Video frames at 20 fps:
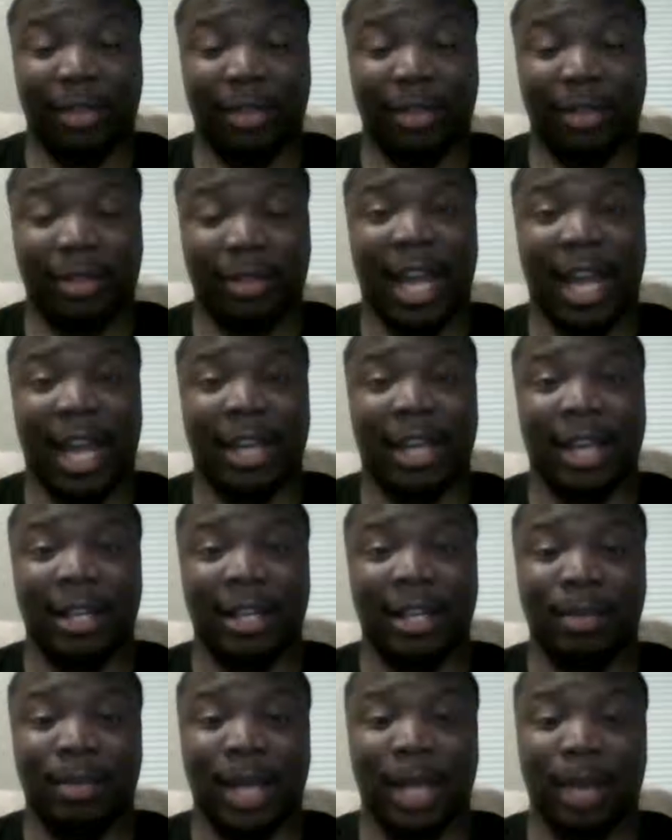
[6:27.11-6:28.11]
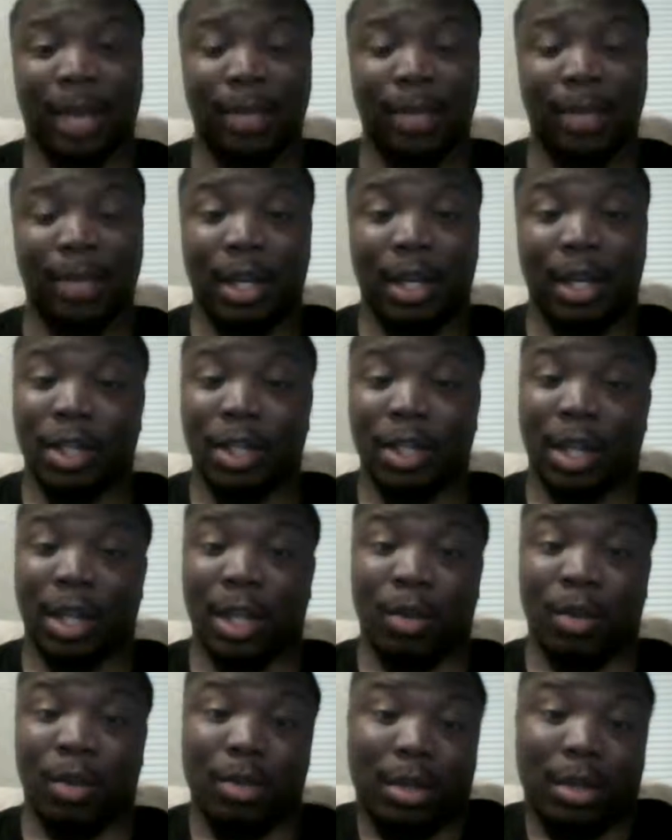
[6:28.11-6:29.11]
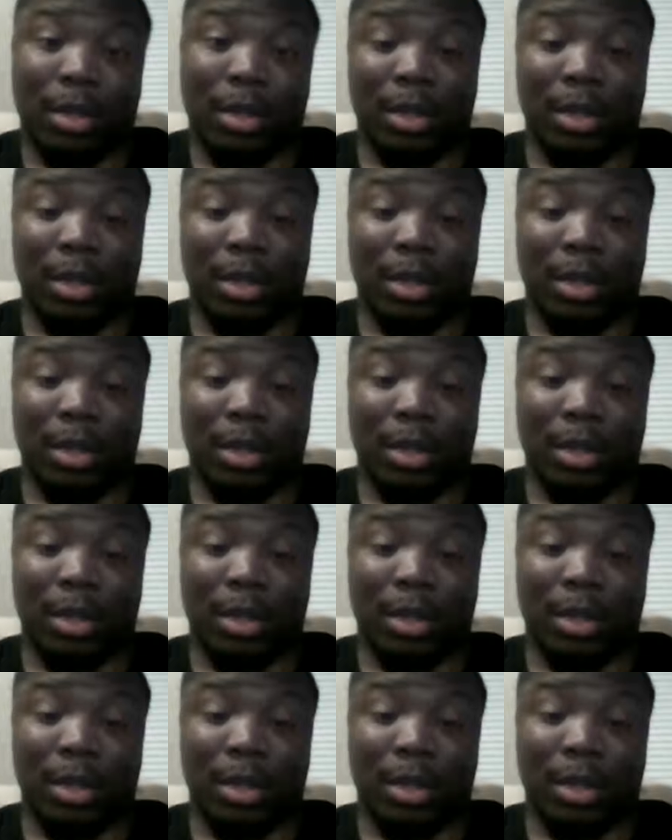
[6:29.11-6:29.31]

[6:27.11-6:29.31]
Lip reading: after the A&M game. So,